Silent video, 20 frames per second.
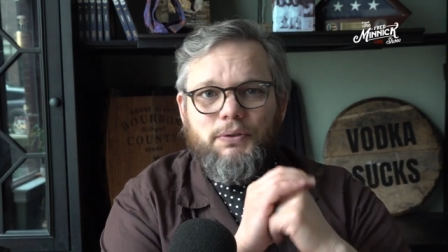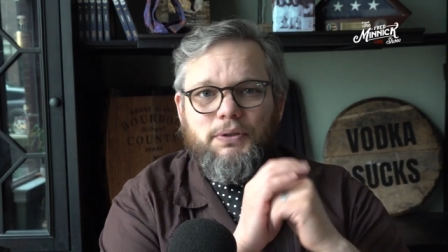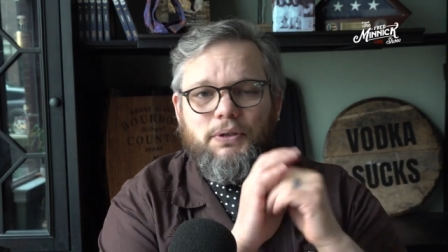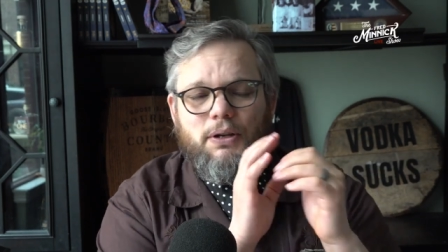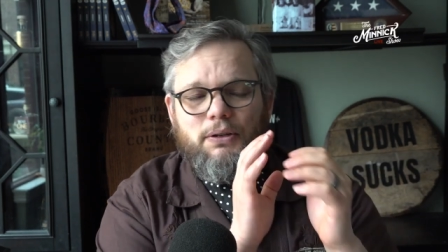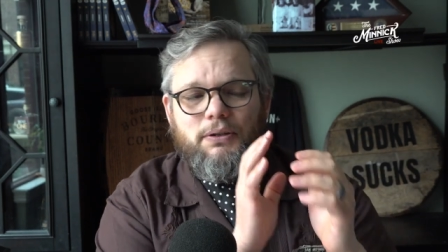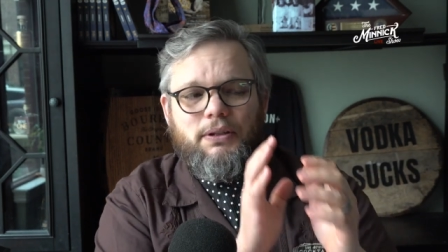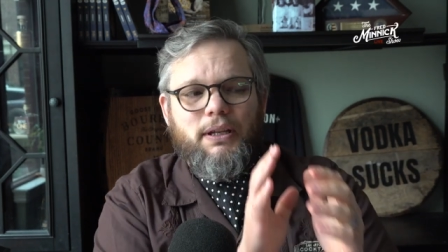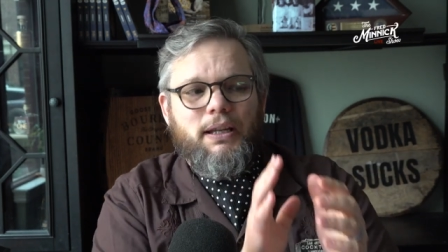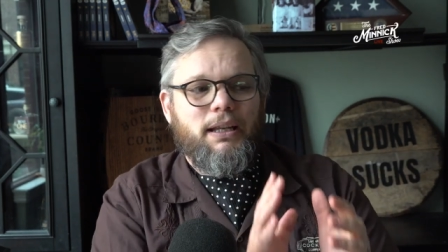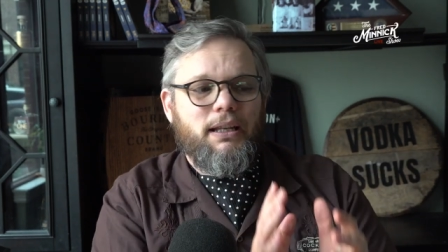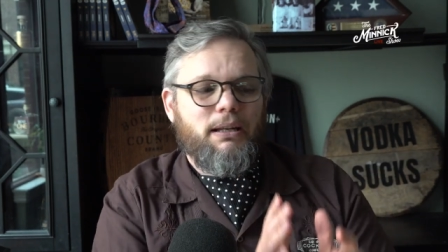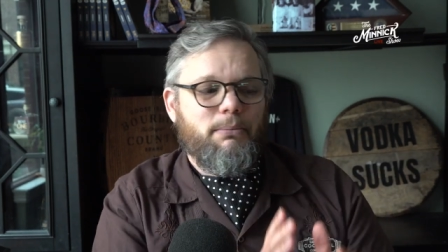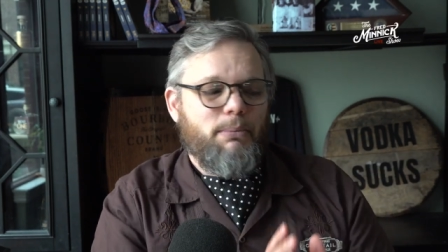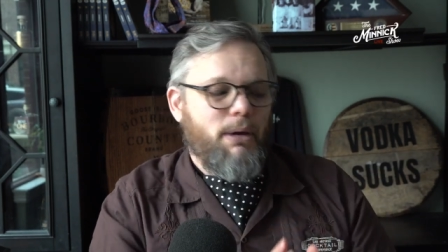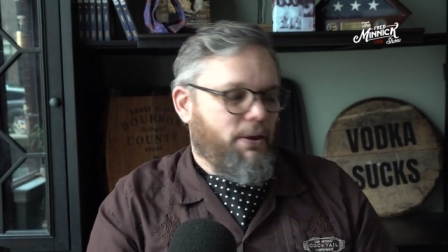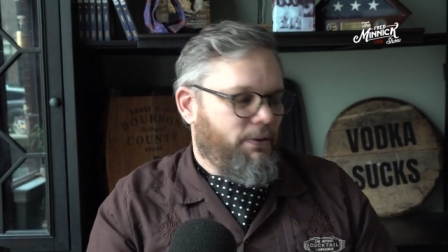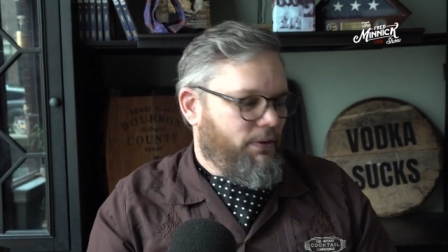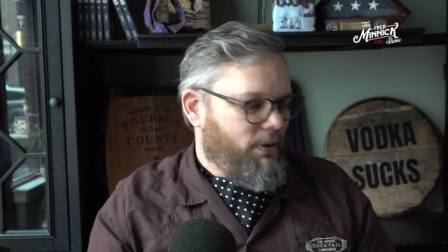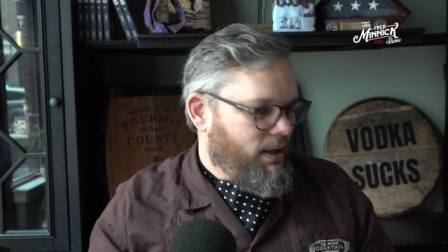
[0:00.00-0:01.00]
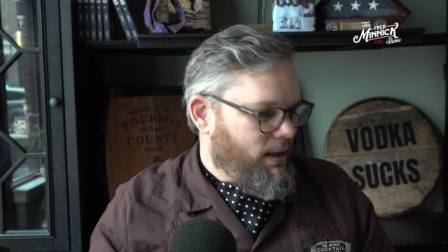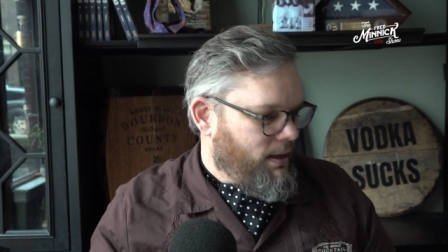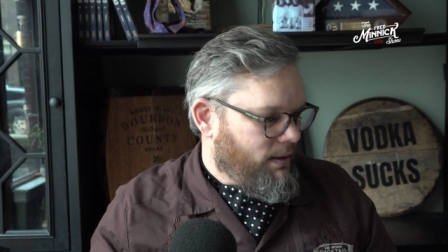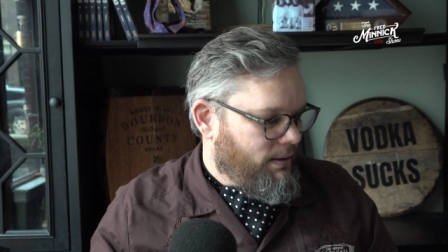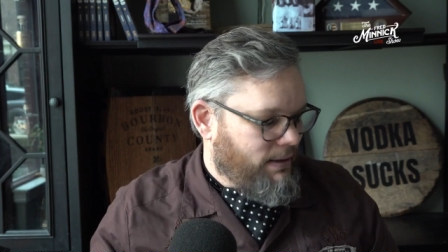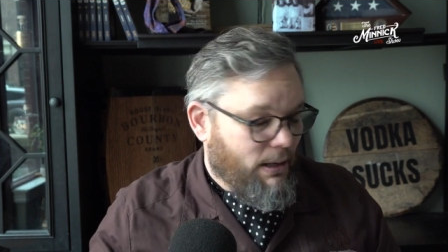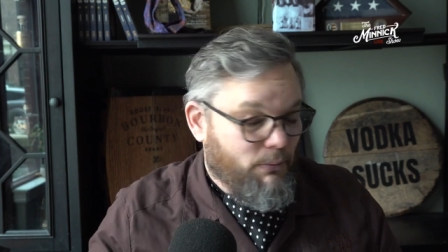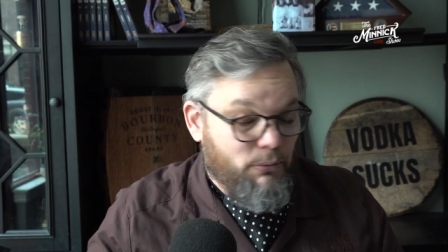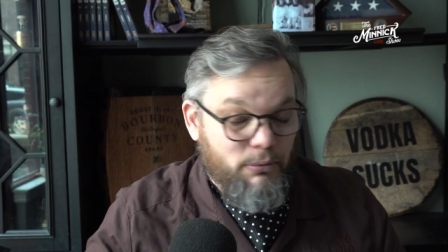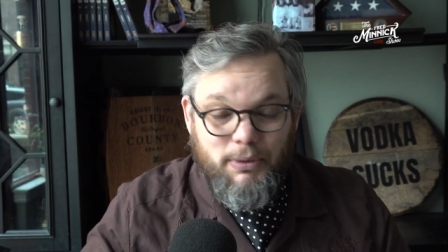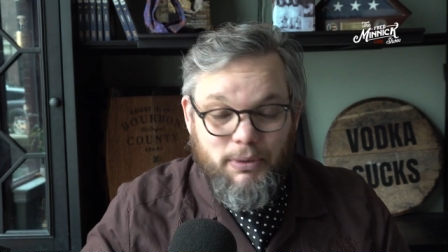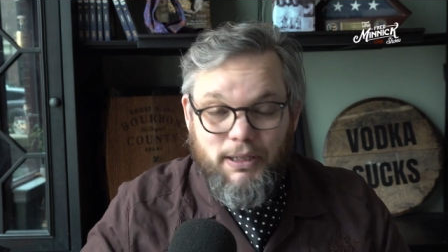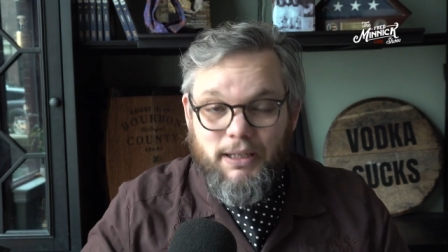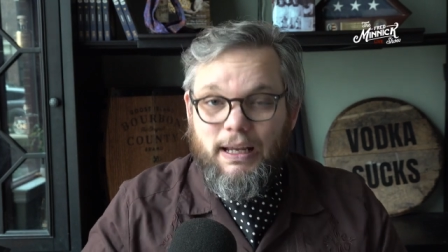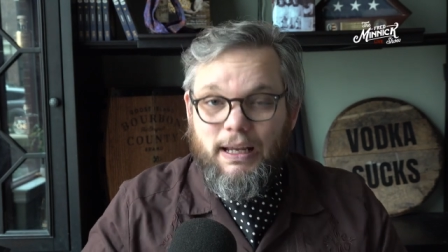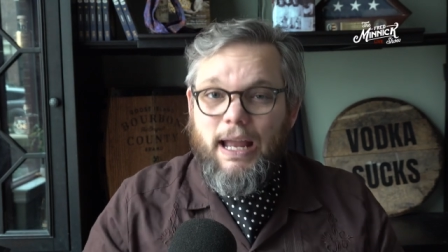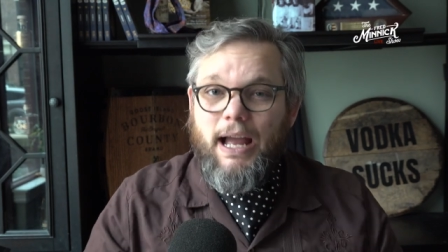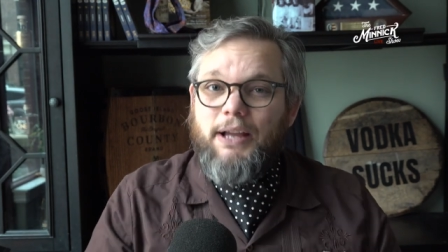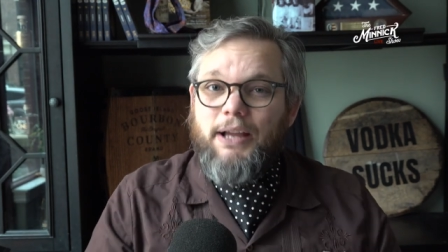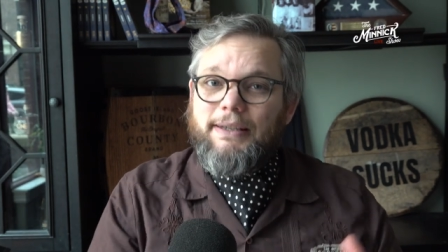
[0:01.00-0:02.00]
Start thinking about things that would
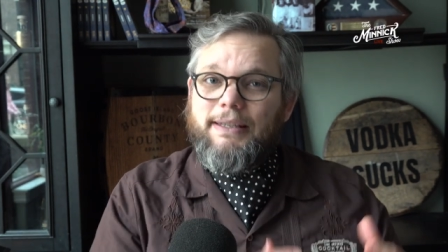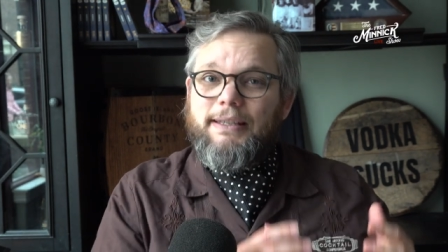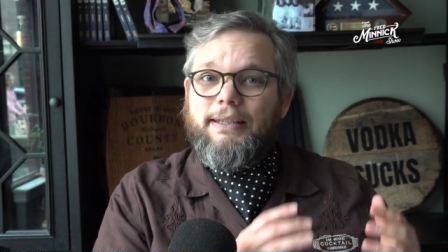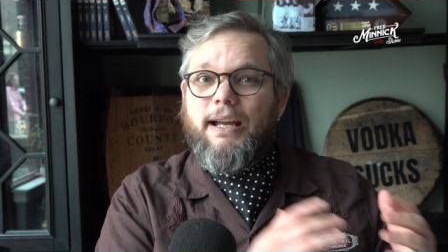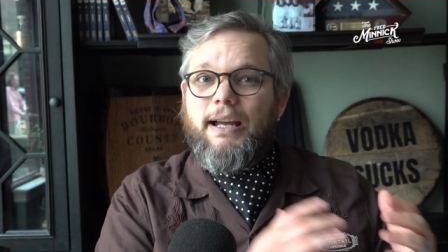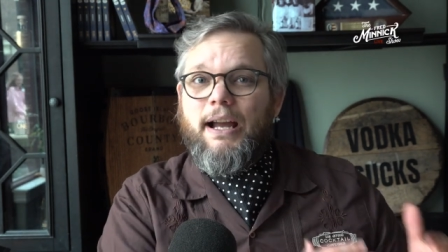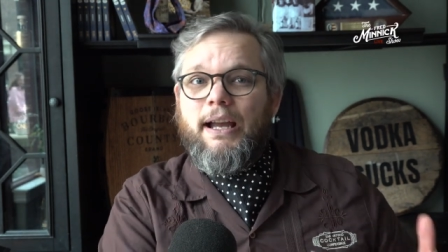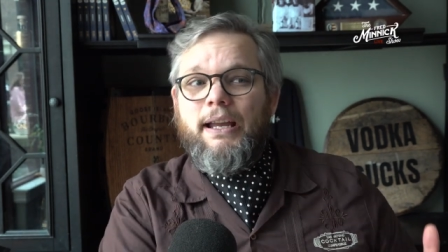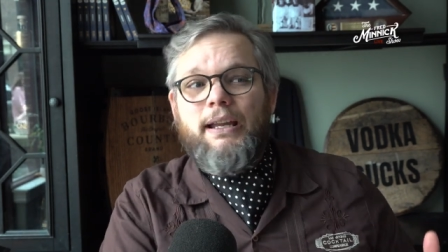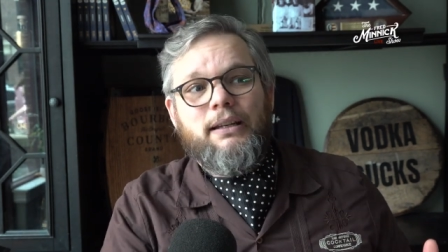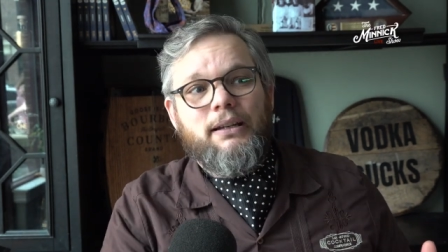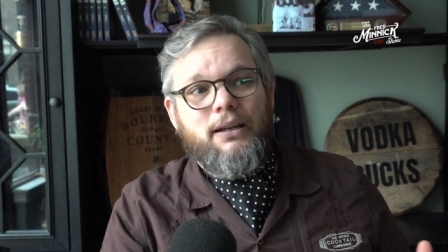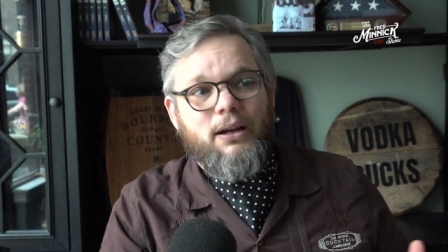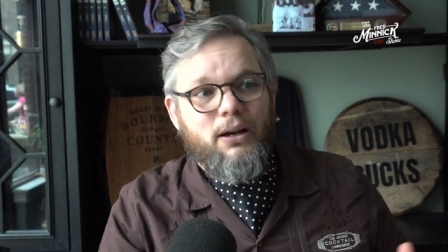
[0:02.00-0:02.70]
be out of